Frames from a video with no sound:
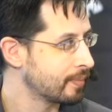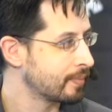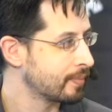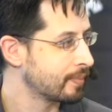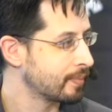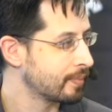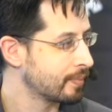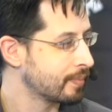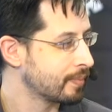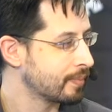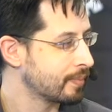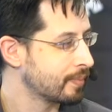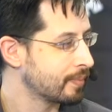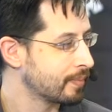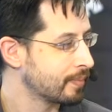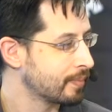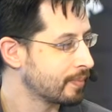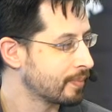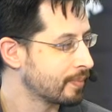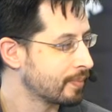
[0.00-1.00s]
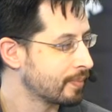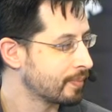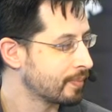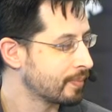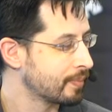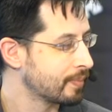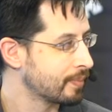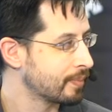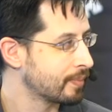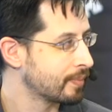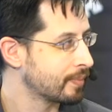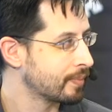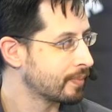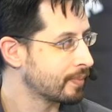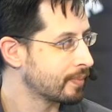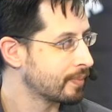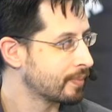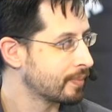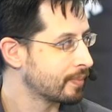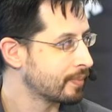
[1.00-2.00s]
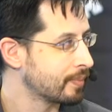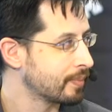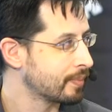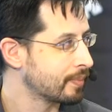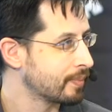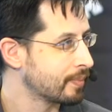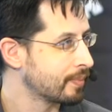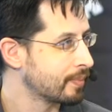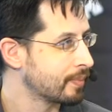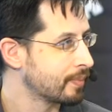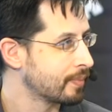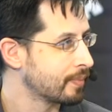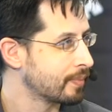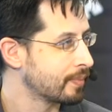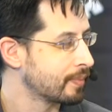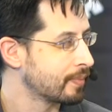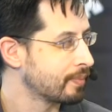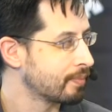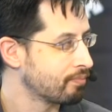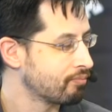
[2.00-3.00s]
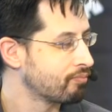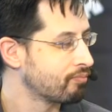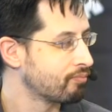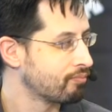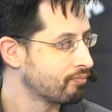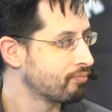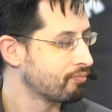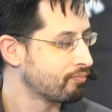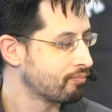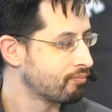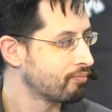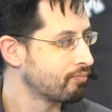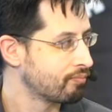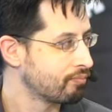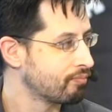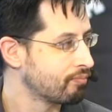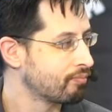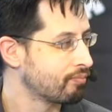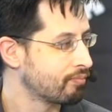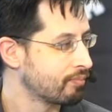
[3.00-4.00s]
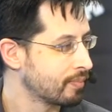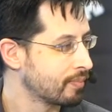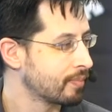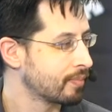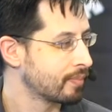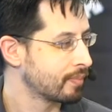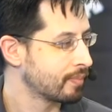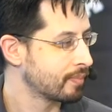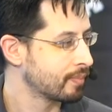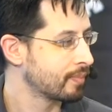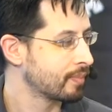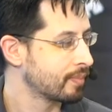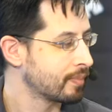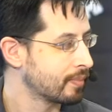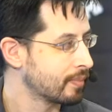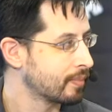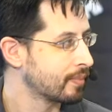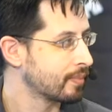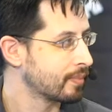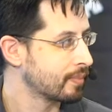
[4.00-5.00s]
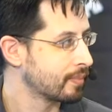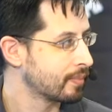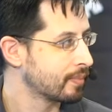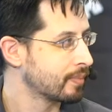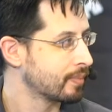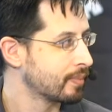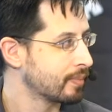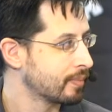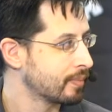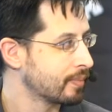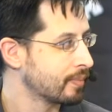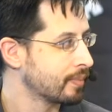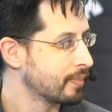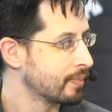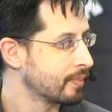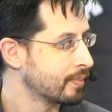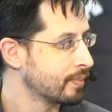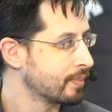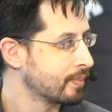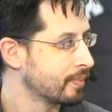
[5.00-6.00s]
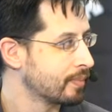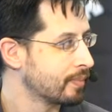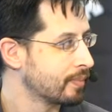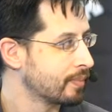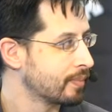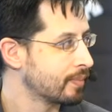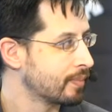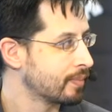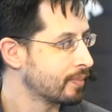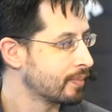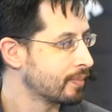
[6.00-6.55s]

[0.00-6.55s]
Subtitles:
No words are spoken by the person on screen.